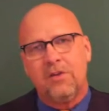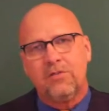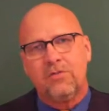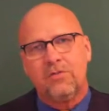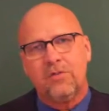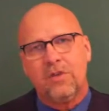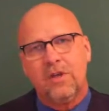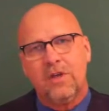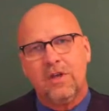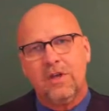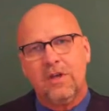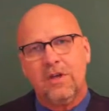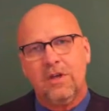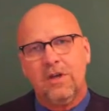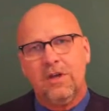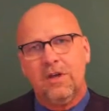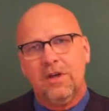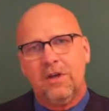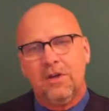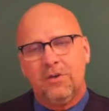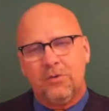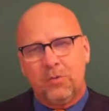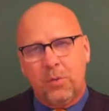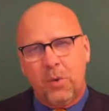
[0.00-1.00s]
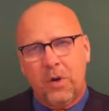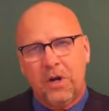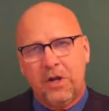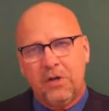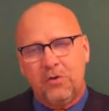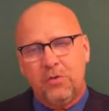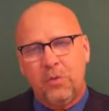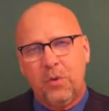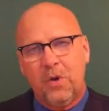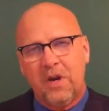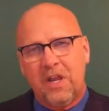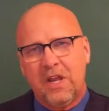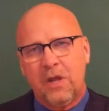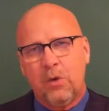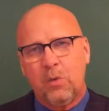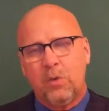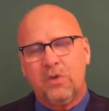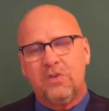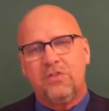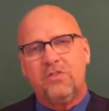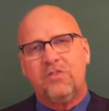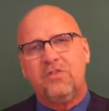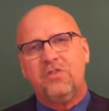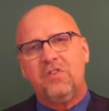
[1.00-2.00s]
whereas in
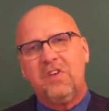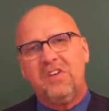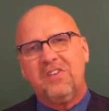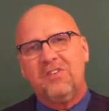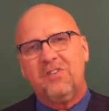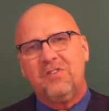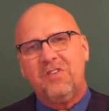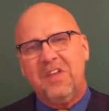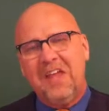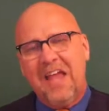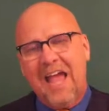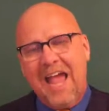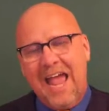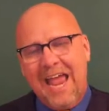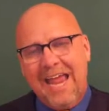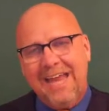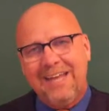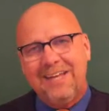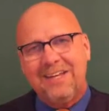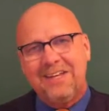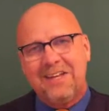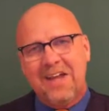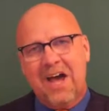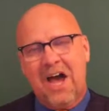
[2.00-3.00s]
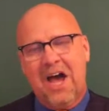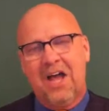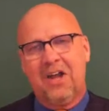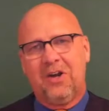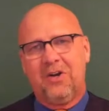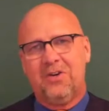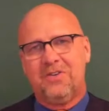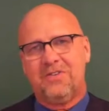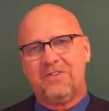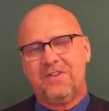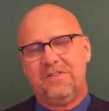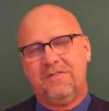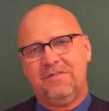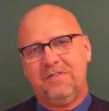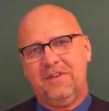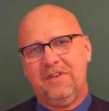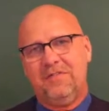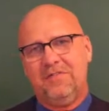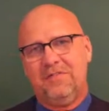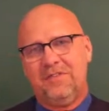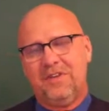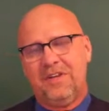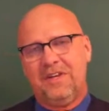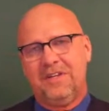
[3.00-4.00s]
2020 it was
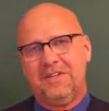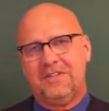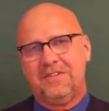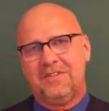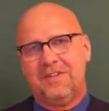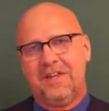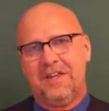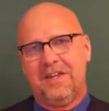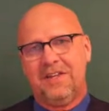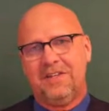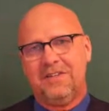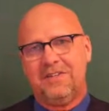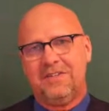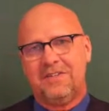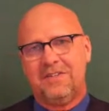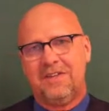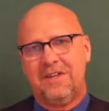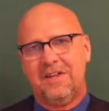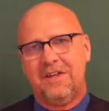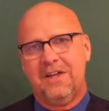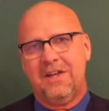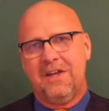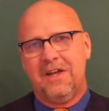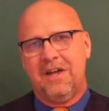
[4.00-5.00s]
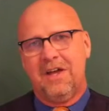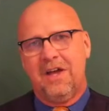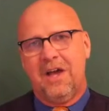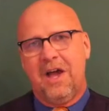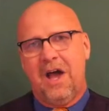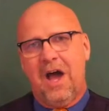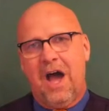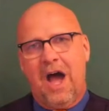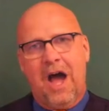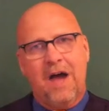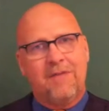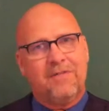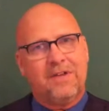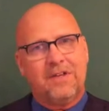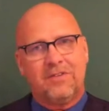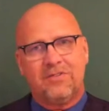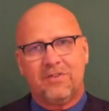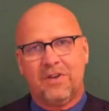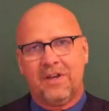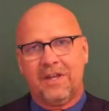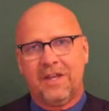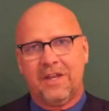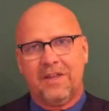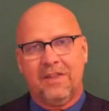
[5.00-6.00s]
$68.15.
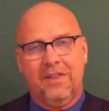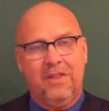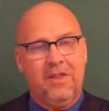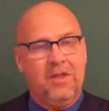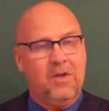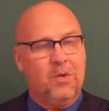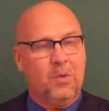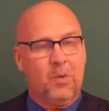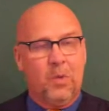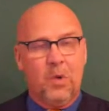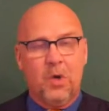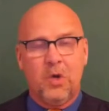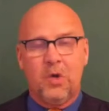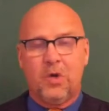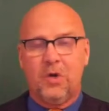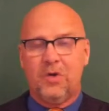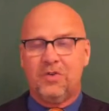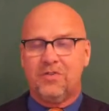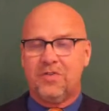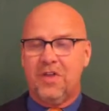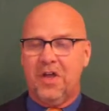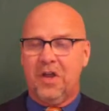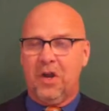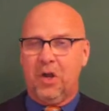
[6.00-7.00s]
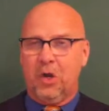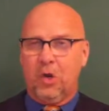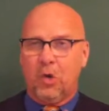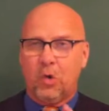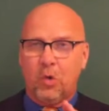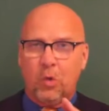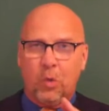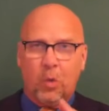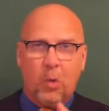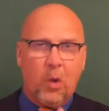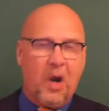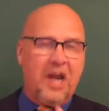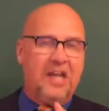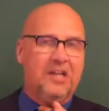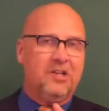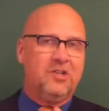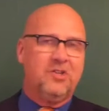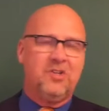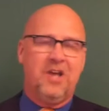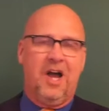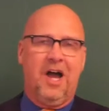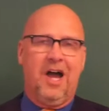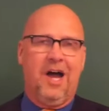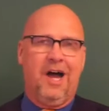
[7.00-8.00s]
Obviously, Ruger's done a
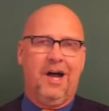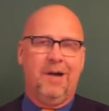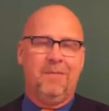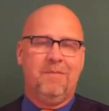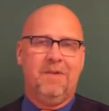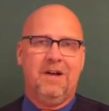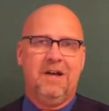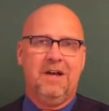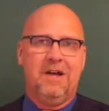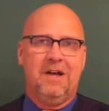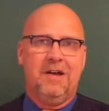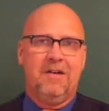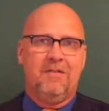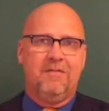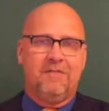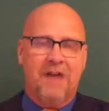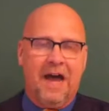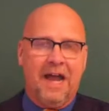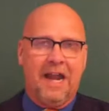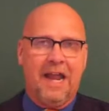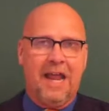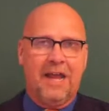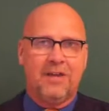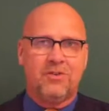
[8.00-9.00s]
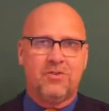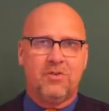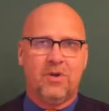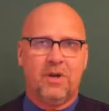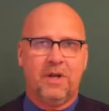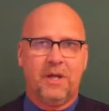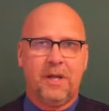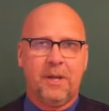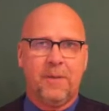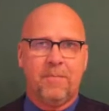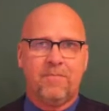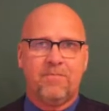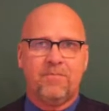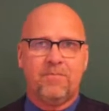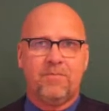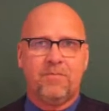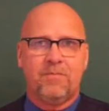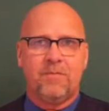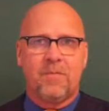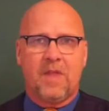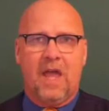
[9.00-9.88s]
great job financially